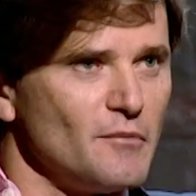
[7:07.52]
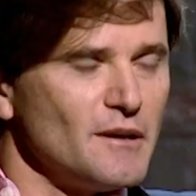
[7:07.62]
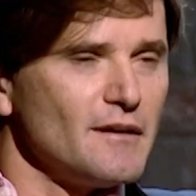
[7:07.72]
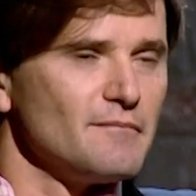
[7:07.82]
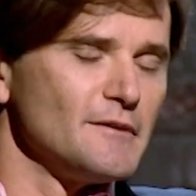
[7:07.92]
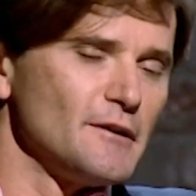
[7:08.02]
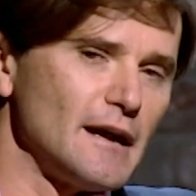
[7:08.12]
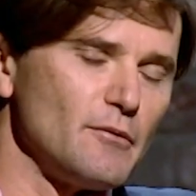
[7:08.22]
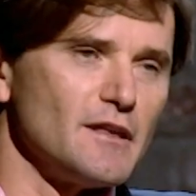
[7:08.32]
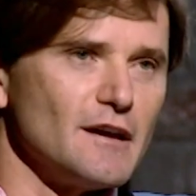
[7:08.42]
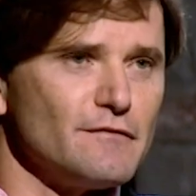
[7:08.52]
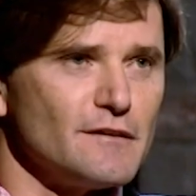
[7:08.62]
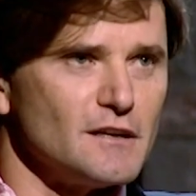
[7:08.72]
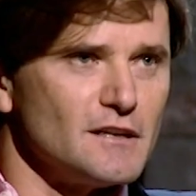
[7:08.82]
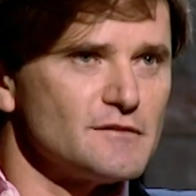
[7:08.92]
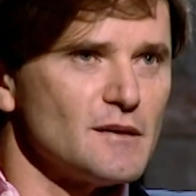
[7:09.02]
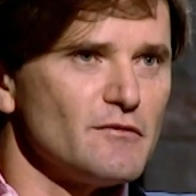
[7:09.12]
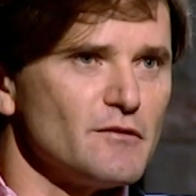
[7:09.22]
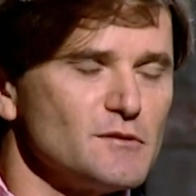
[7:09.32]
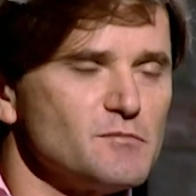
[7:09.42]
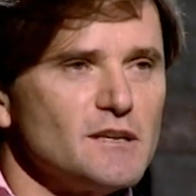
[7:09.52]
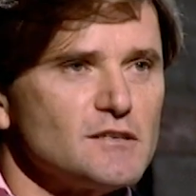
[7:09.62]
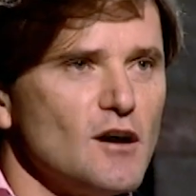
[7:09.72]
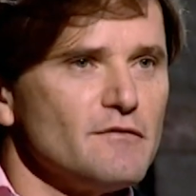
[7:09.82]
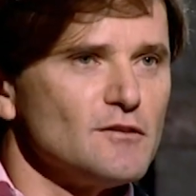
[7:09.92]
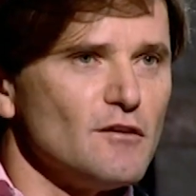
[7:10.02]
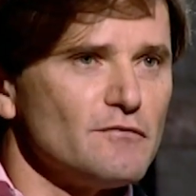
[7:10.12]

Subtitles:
I mean, you know, how would they feel if some of it was being siphoned